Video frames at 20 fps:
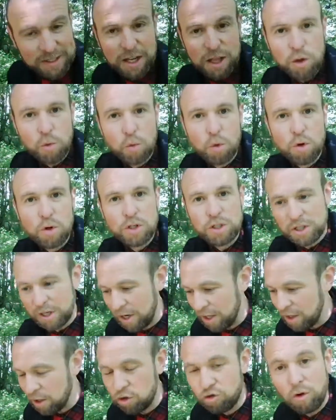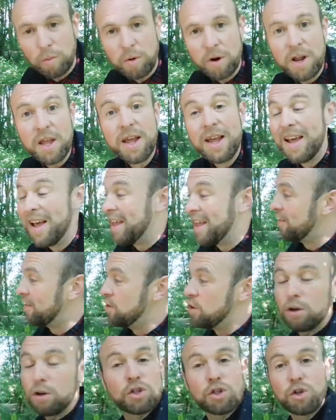and in the woods and in the shrubbery.
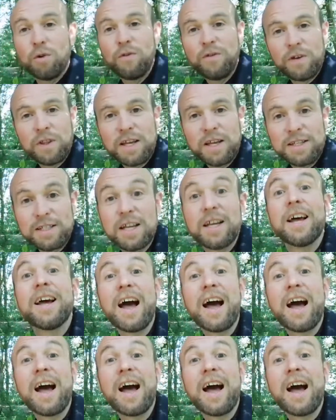Not so for these.